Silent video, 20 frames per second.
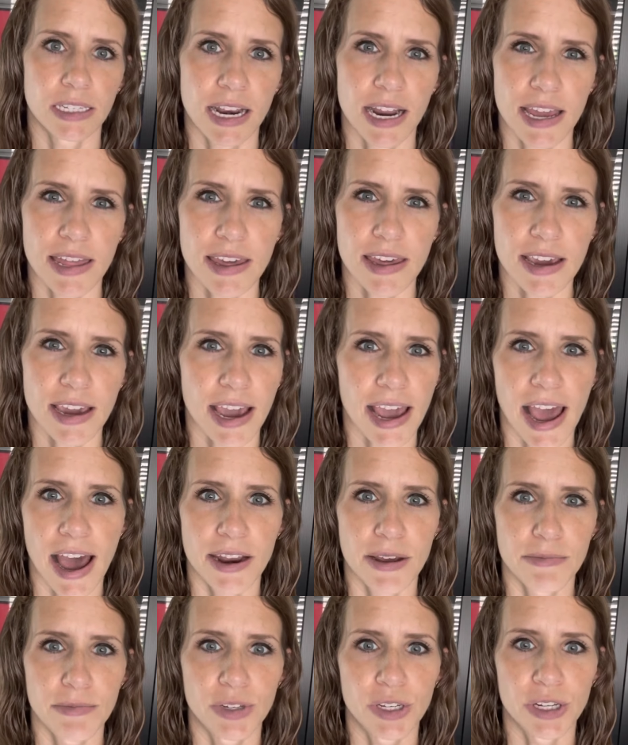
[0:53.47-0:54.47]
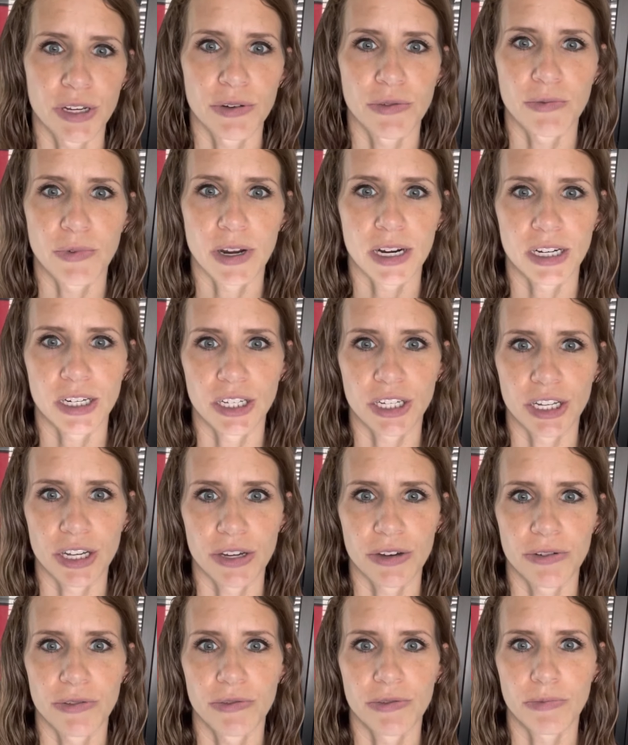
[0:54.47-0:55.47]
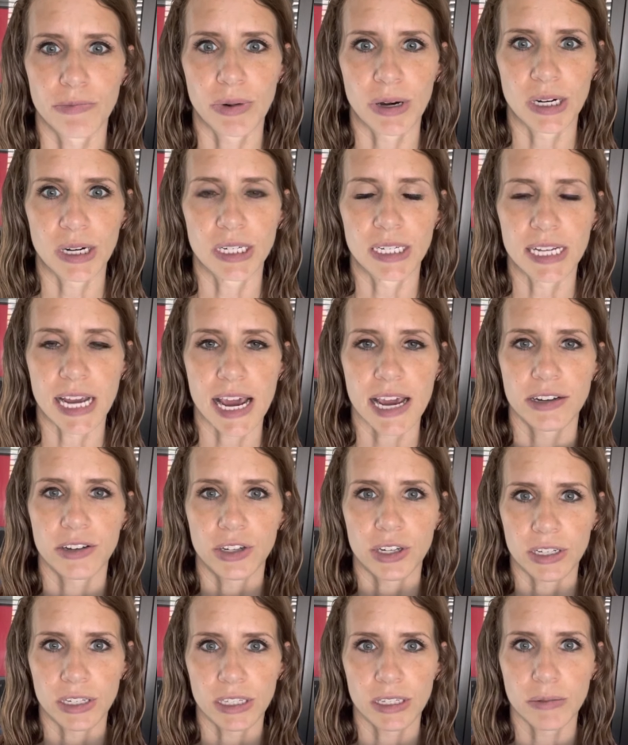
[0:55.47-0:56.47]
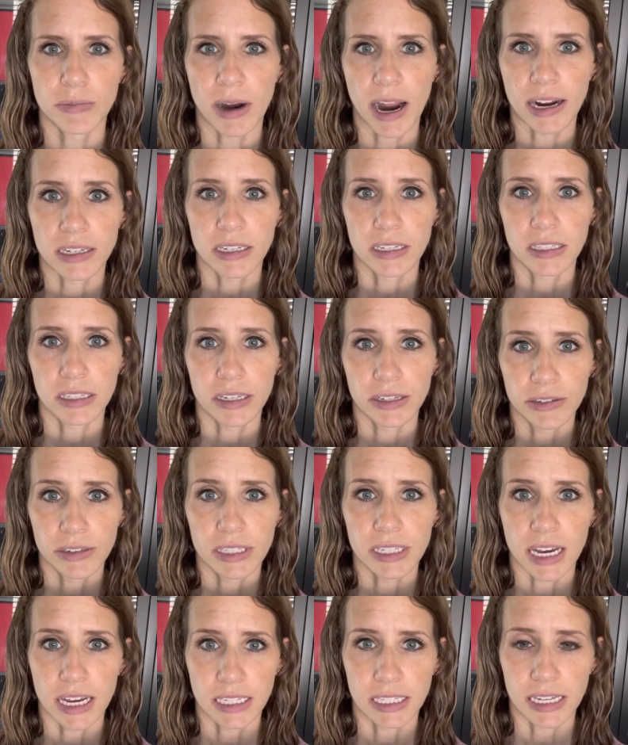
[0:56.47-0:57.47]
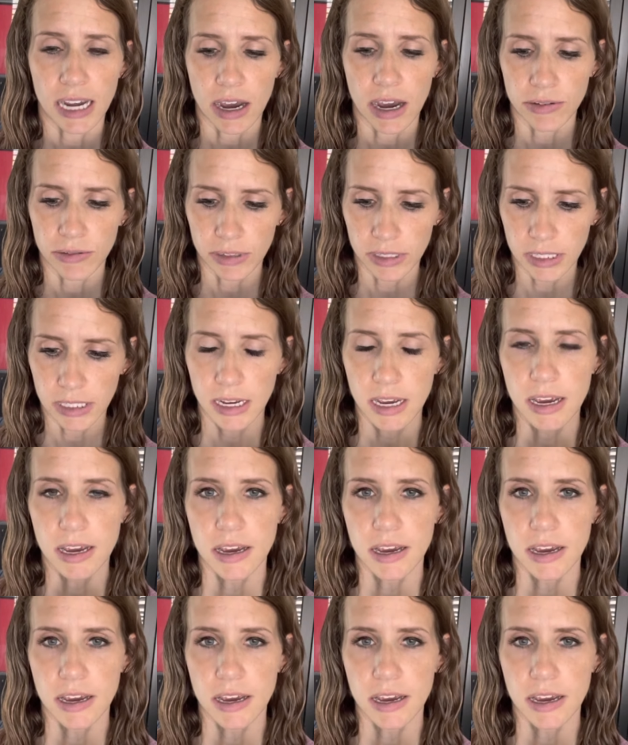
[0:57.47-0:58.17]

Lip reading: And I think I had him do 1 or 2 per day just to practice those S sounds.